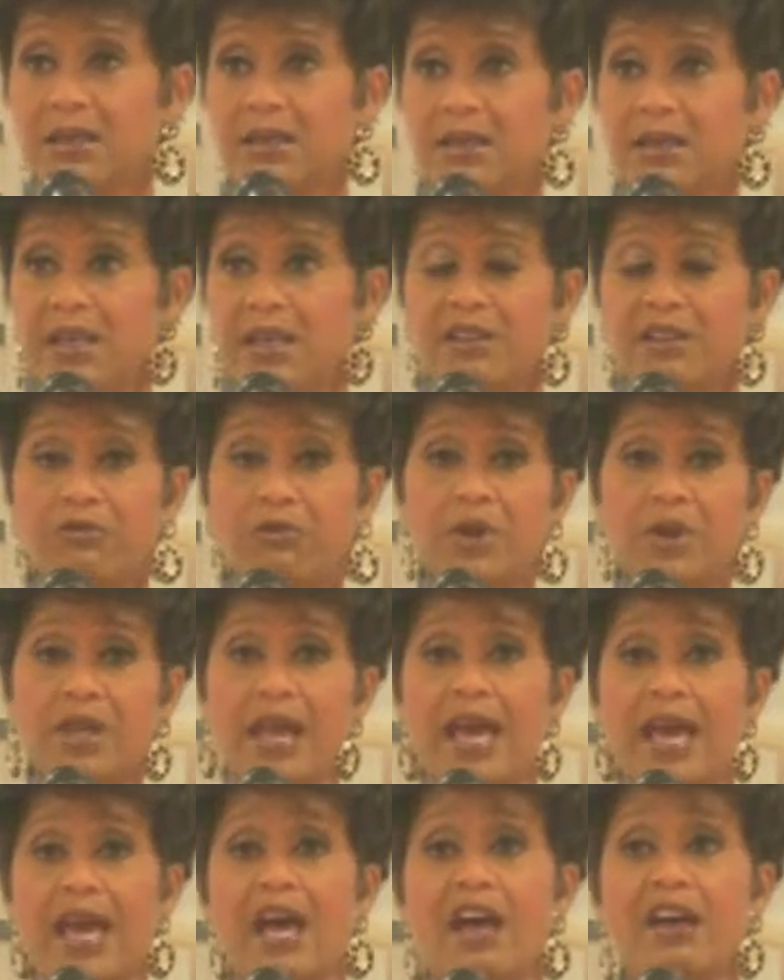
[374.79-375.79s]
And if we
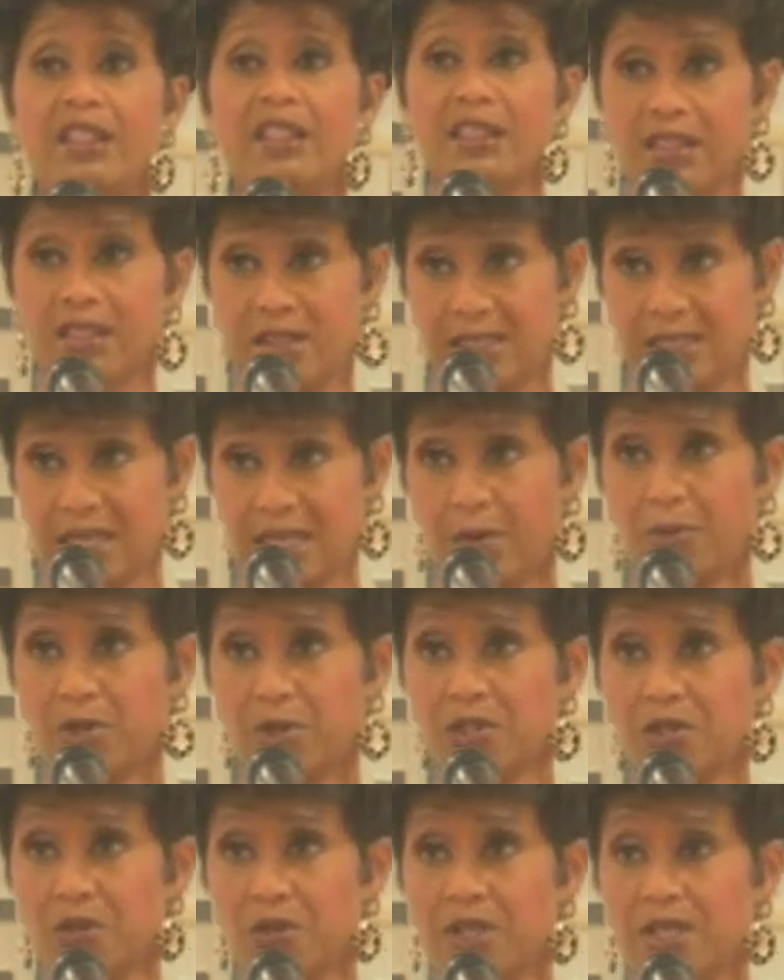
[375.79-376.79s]
had this
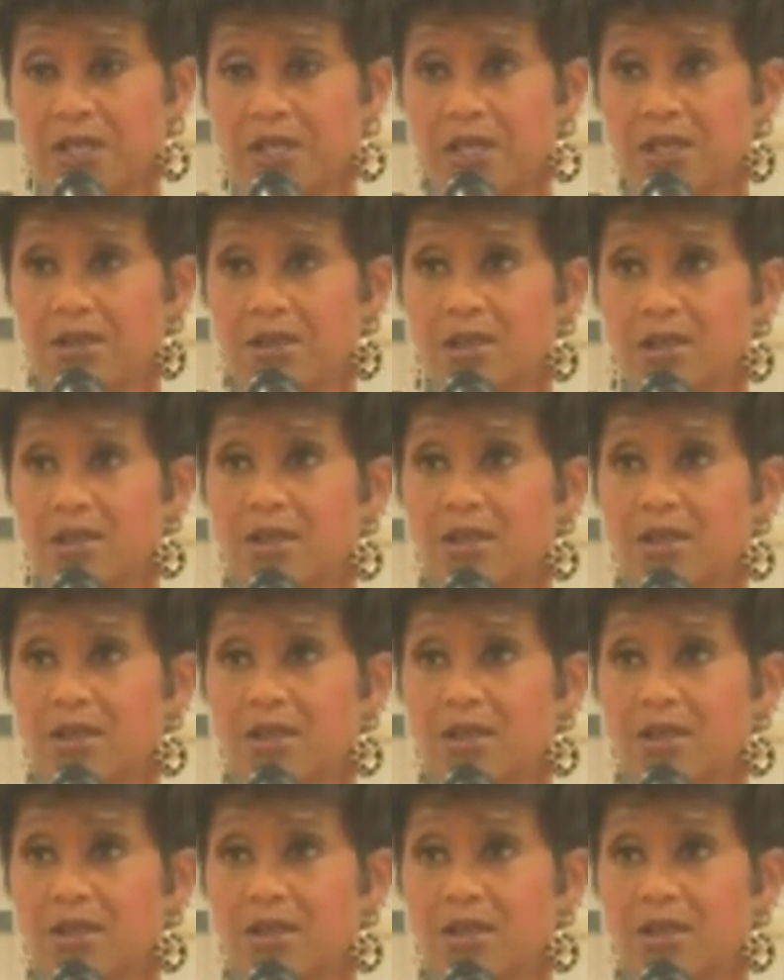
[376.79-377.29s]
opportunity